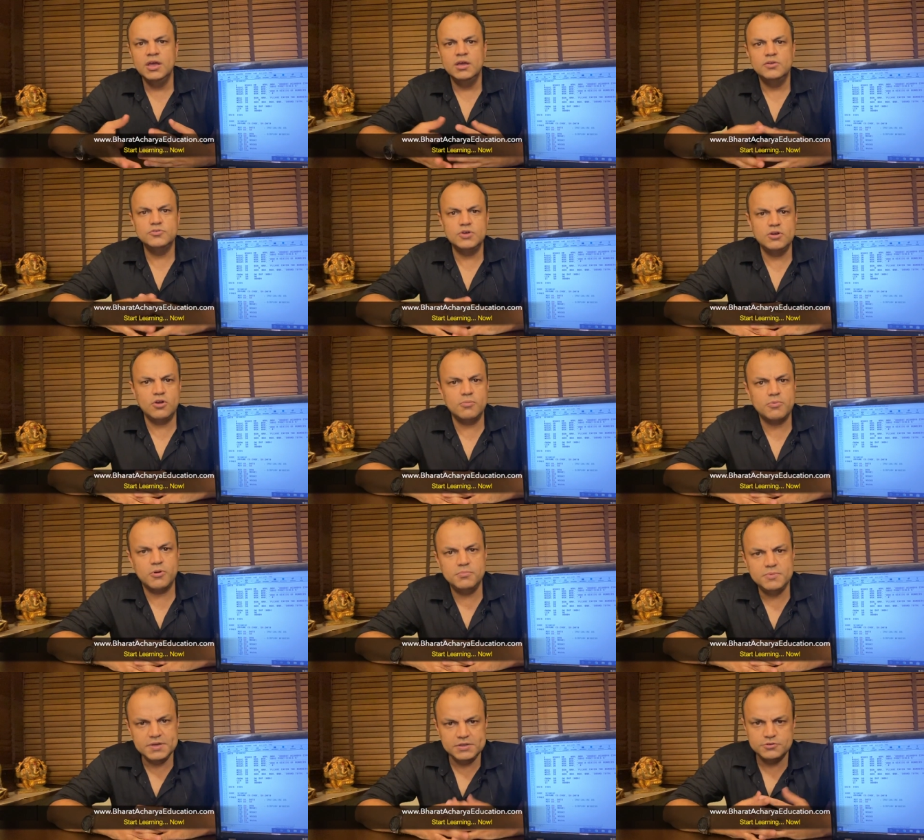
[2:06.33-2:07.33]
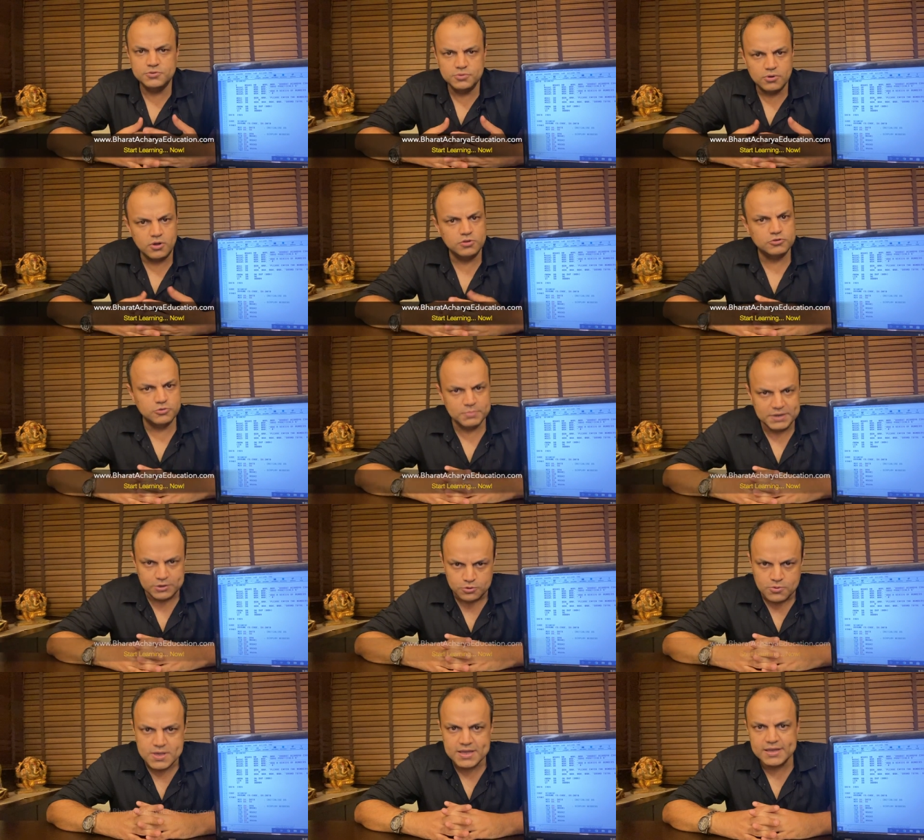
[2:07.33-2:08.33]
So in all probabilities, you will also be
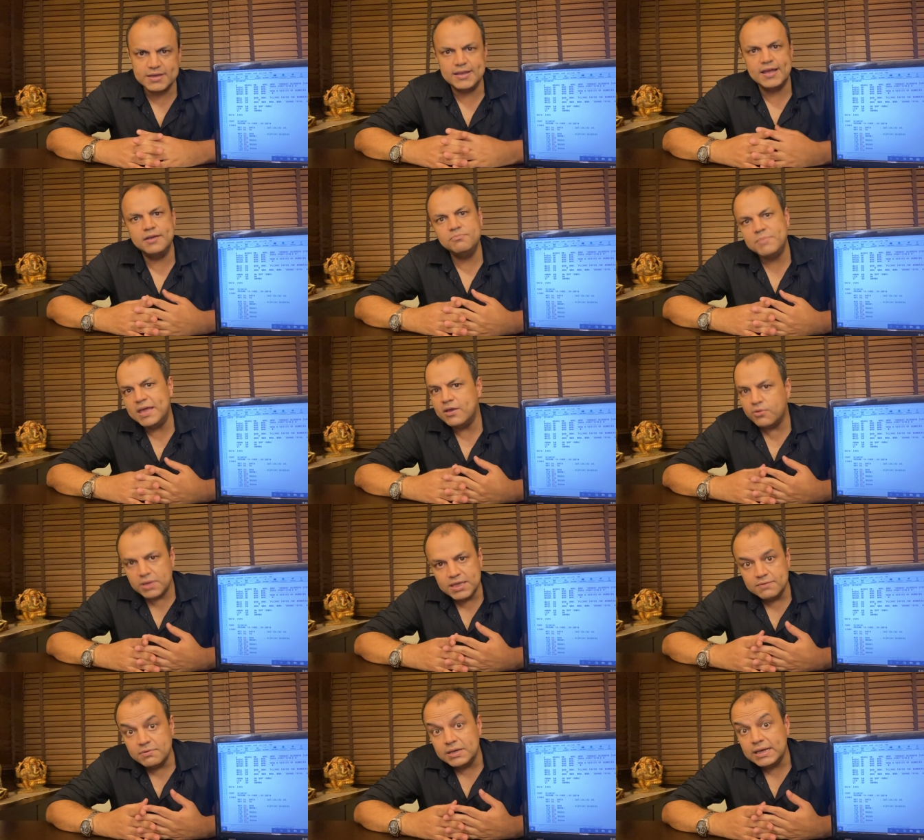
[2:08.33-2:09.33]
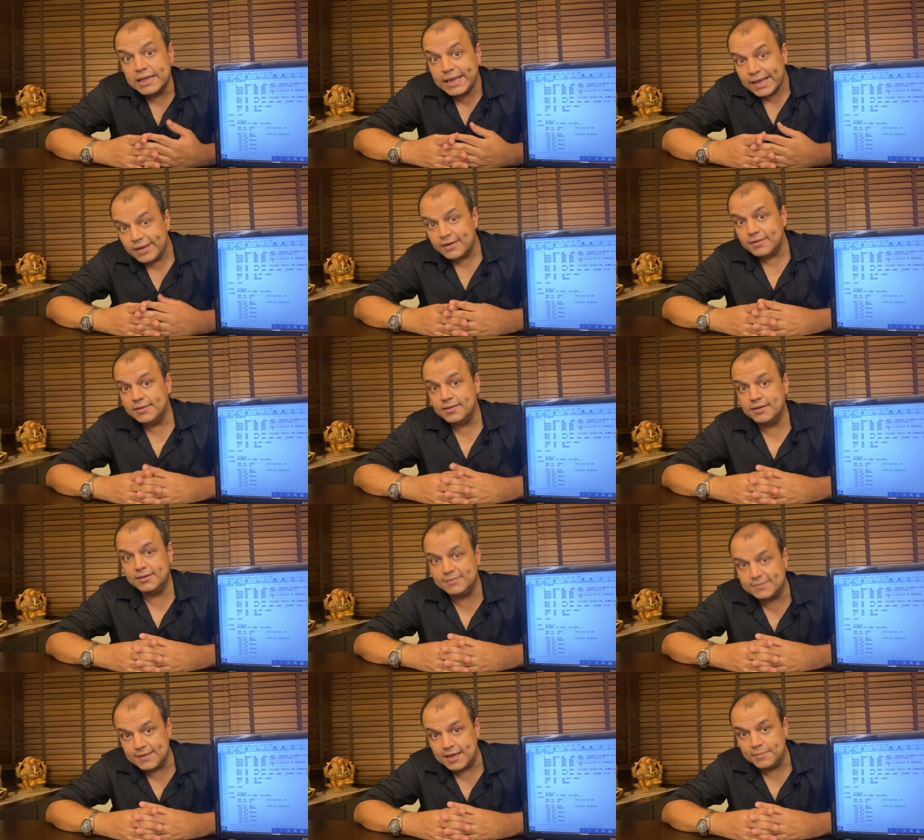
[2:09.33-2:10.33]
doing it and may even get it in the
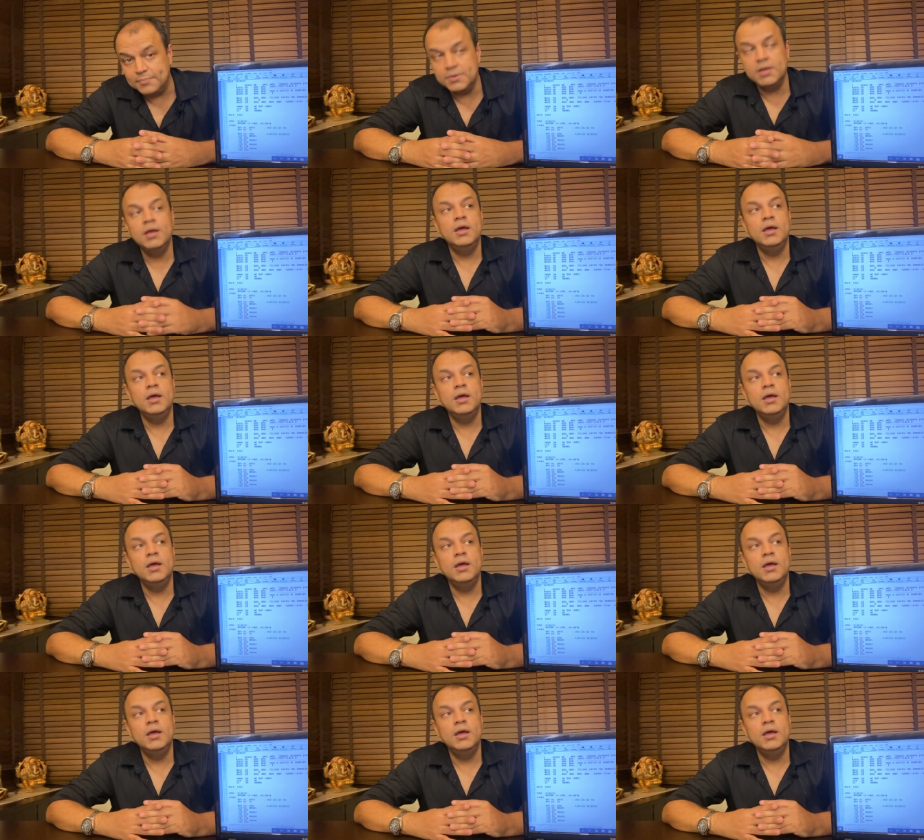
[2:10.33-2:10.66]
exam.